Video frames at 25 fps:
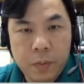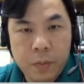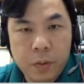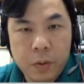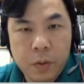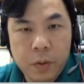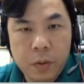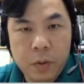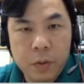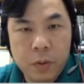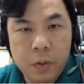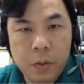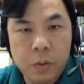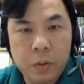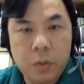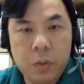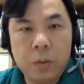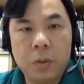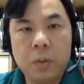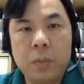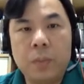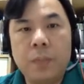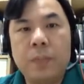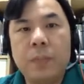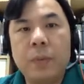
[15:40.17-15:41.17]
2,
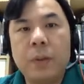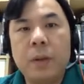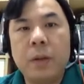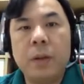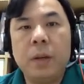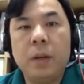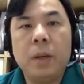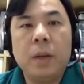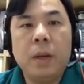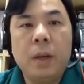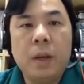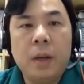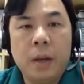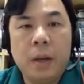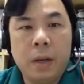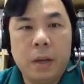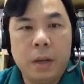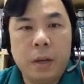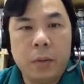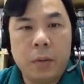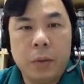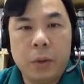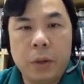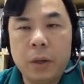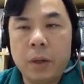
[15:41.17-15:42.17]
2. Right? And
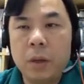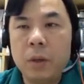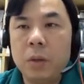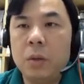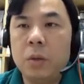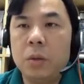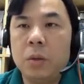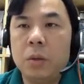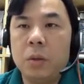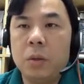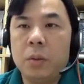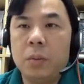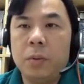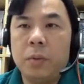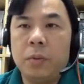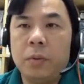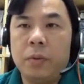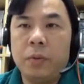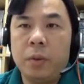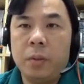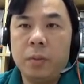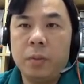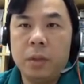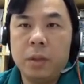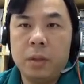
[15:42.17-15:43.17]
then we're going to
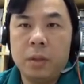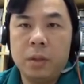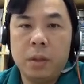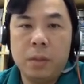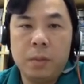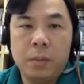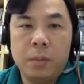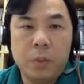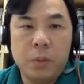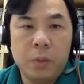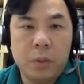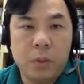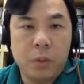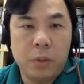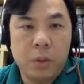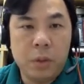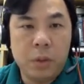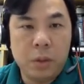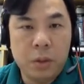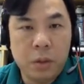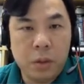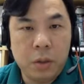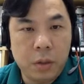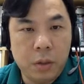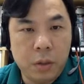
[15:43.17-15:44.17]
perform the same
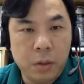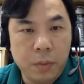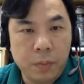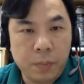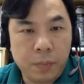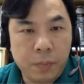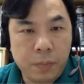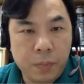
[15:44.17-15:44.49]
procedure here.